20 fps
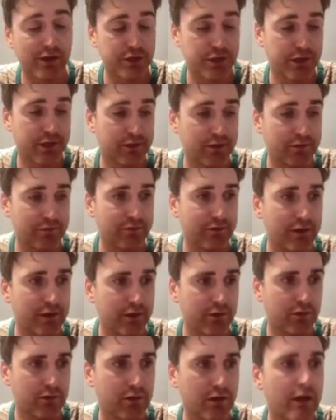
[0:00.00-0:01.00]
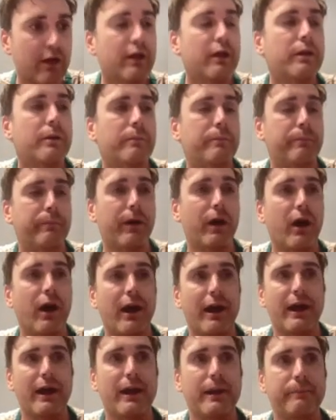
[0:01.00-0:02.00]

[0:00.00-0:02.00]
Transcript: I share this video. But